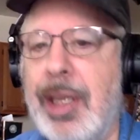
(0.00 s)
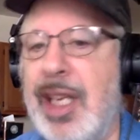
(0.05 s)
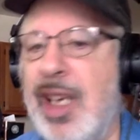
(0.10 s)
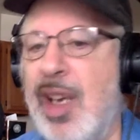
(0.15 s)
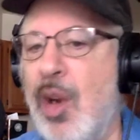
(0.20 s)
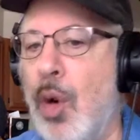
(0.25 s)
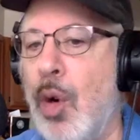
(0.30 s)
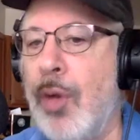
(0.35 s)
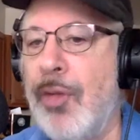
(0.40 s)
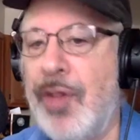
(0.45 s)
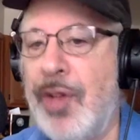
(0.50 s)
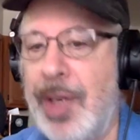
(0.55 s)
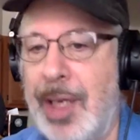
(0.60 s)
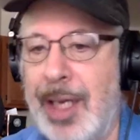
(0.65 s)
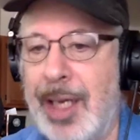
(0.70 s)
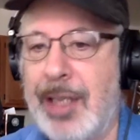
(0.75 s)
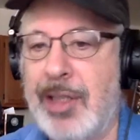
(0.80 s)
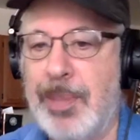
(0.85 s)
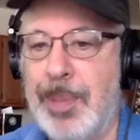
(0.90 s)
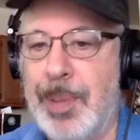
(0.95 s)
the
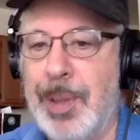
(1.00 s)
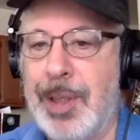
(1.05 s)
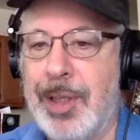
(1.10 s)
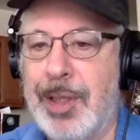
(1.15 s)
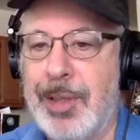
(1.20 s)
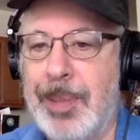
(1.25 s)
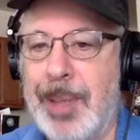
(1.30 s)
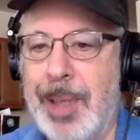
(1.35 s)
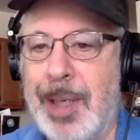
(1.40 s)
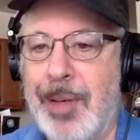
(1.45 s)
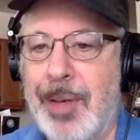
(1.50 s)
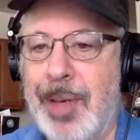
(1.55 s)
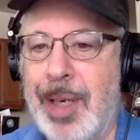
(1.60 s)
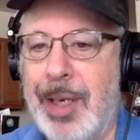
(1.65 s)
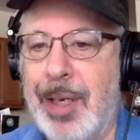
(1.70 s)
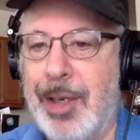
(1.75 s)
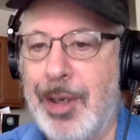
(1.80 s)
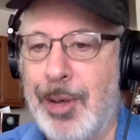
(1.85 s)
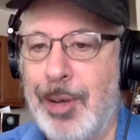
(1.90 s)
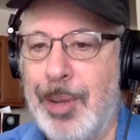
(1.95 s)
orphan x books by
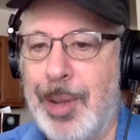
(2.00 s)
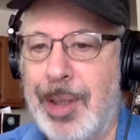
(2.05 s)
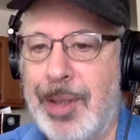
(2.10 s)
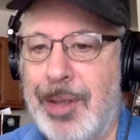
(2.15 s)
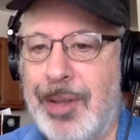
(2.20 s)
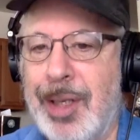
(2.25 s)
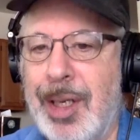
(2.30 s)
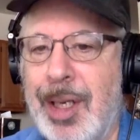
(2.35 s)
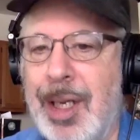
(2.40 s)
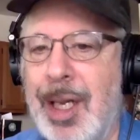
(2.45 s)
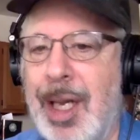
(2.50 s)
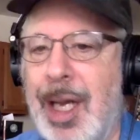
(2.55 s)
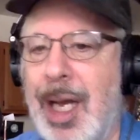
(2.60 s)
gregg hurwitz